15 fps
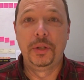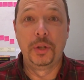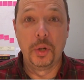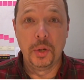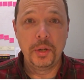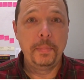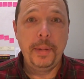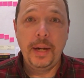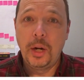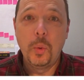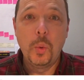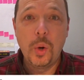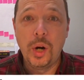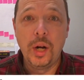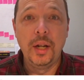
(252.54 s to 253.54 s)
You're going to
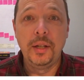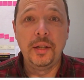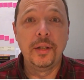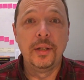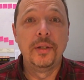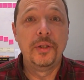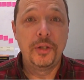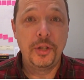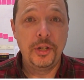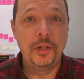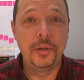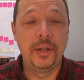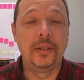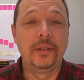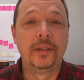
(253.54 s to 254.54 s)
pick one to
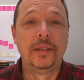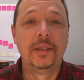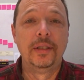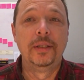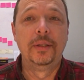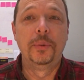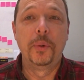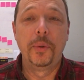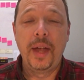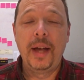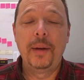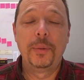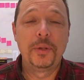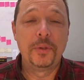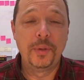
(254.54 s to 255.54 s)
do it. Well,
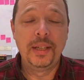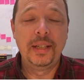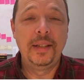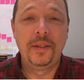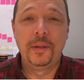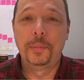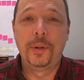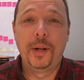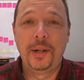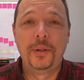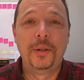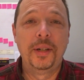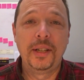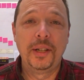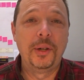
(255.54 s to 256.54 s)
that was really the
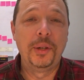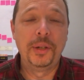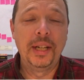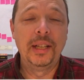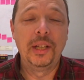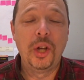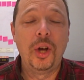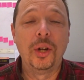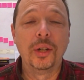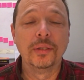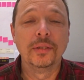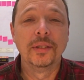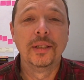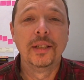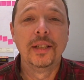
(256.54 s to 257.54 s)
priority all day
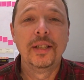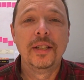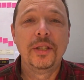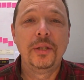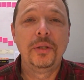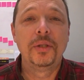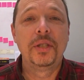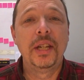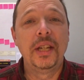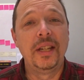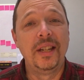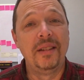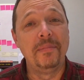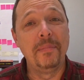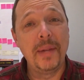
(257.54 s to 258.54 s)
long. You just
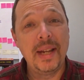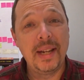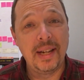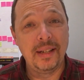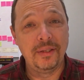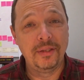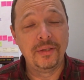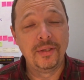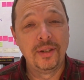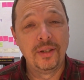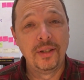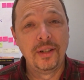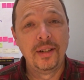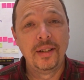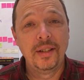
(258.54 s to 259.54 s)
didn't admit it
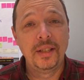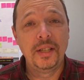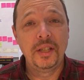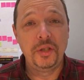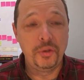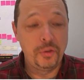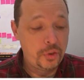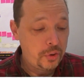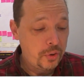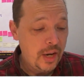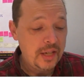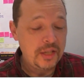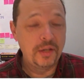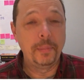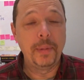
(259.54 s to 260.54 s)
and then you
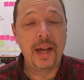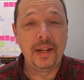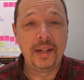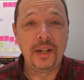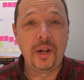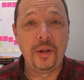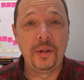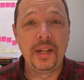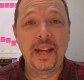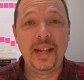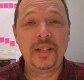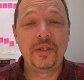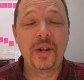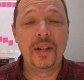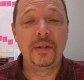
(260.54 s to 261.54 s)
stressed about it all
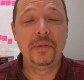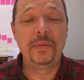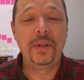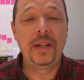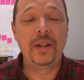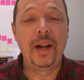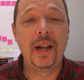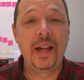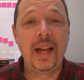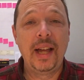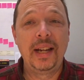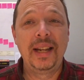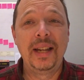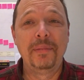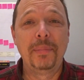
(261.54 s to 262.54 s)
day trying to figure out
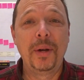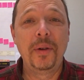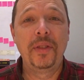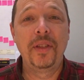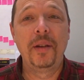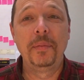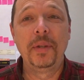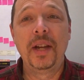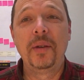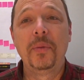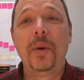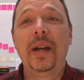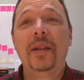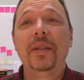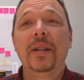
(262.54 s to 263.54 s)
how to get both of them
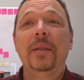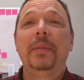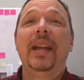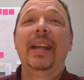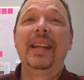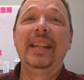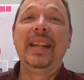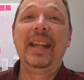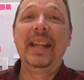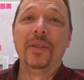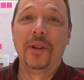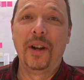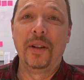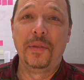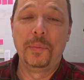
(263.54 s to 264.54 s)
done, wound up getting
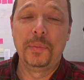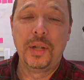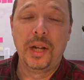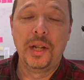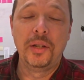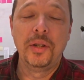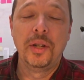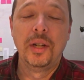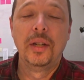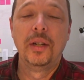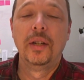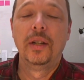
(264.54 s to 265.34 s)
neither of them done